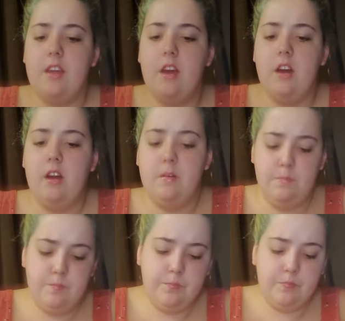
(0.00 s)

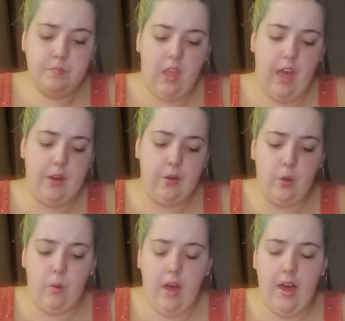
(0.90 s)
um... I don't know
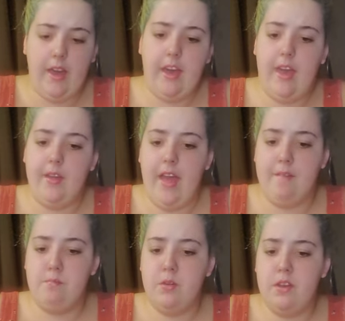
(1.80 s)
why. I
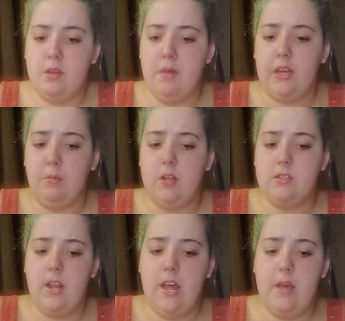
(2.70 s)
haven't put any makeup on
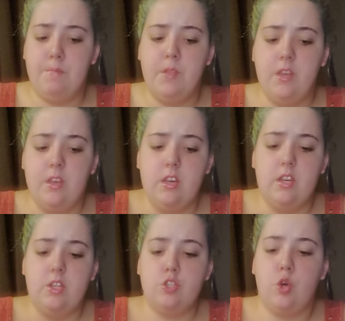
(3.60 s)
today.
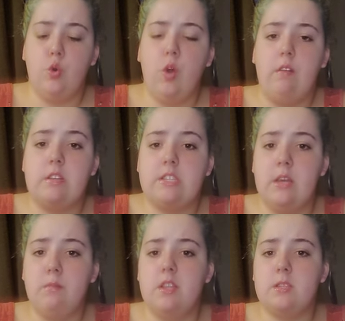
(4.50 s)
So whoever
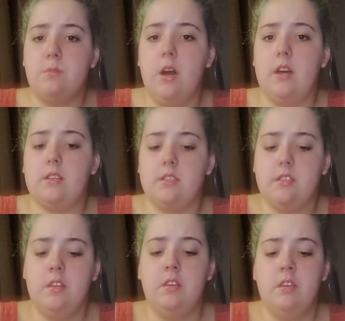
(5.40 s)
sent me this
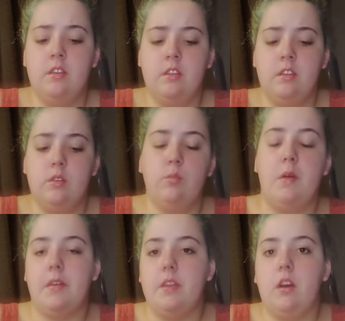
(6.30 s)
box, well,
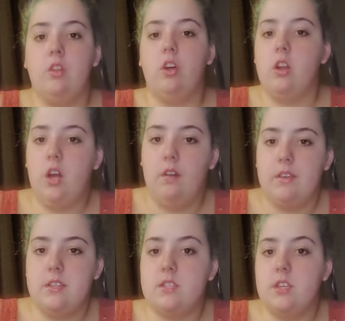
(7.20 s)
I mean, Allure,
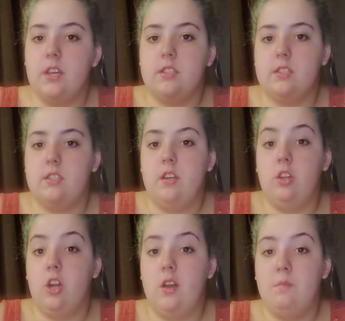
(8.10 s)
obviously, because it's an
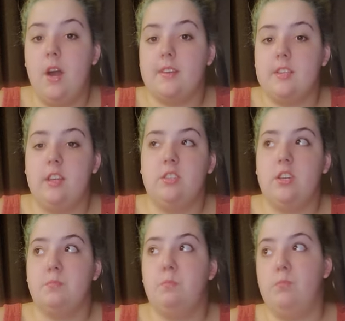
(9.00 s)
Allure unboxing, as you
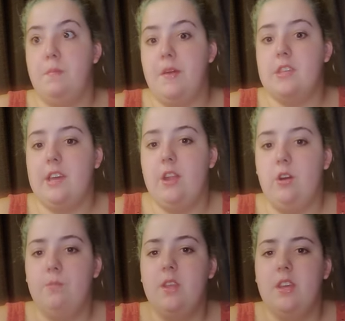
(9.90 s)
guys read by the
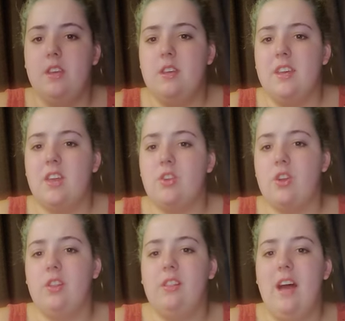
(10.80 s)
title,
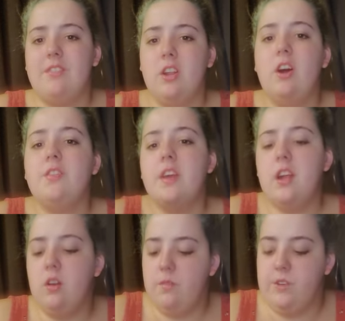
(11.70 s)
either left it on
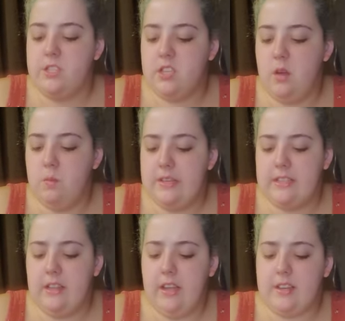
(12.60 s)
there or for some
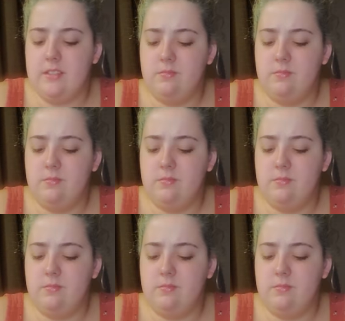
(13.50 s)
reason, like...